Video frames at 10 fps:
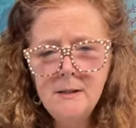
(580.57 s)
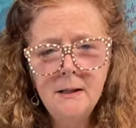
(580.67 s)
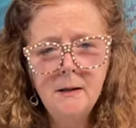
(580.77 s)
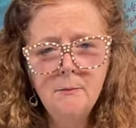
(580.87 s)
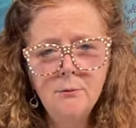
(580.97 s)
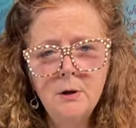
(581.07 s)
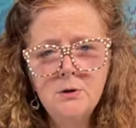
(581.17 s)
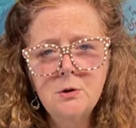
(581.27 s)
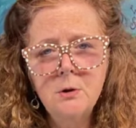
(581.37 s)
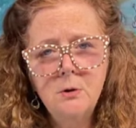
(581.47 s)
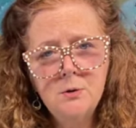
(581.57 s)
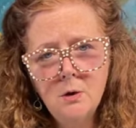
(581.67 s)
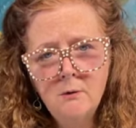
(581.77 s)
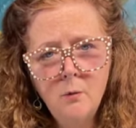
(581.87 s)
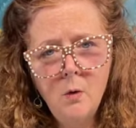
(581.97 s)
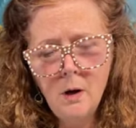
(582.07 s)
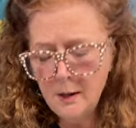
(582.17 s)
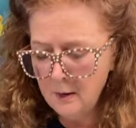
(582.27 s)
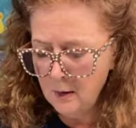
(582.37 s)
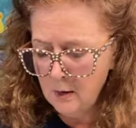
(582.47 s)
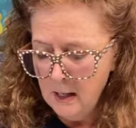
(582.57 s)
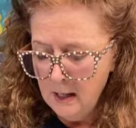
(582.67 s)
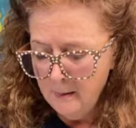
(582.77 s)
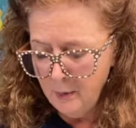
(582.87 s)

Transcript: I'm taking brush loads of water,